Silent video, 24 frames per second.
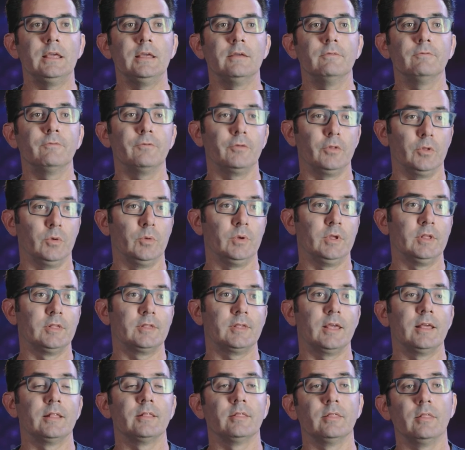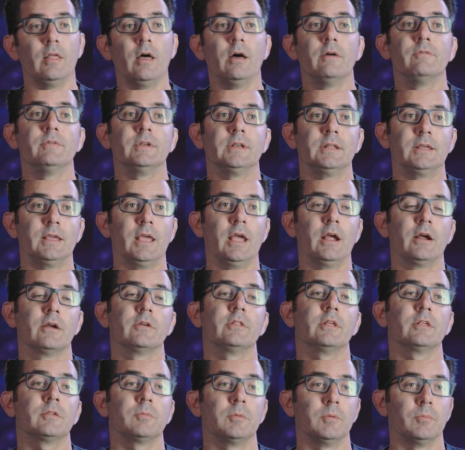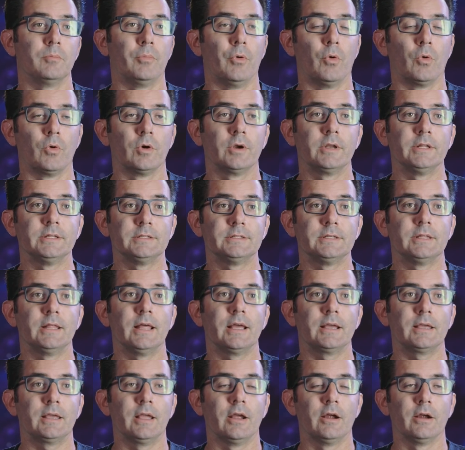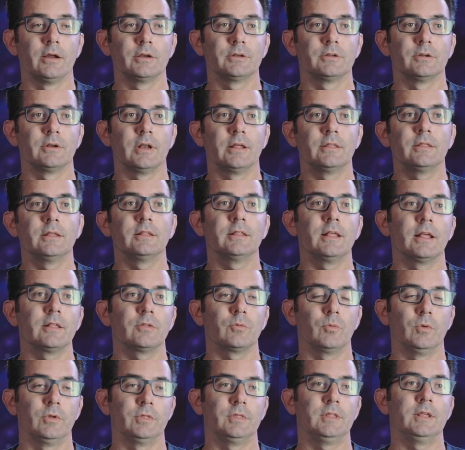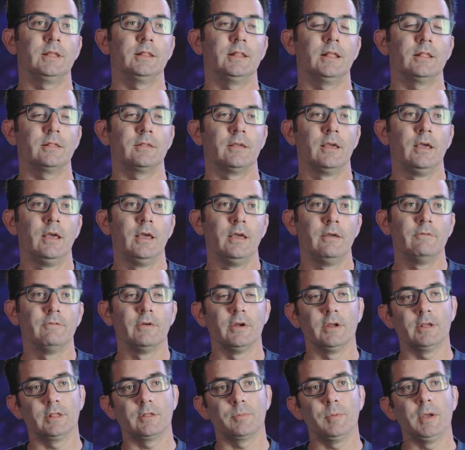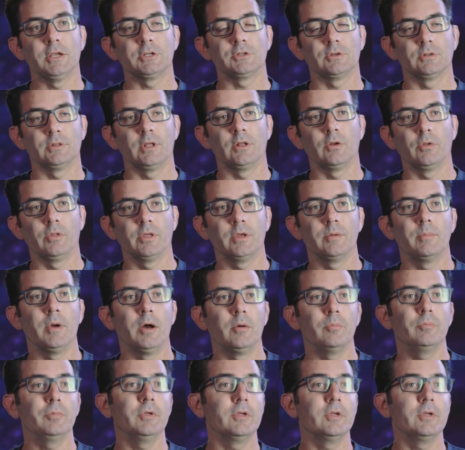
influence and love and care that's been poured into that character. And I think that's one thing that's very special, not only about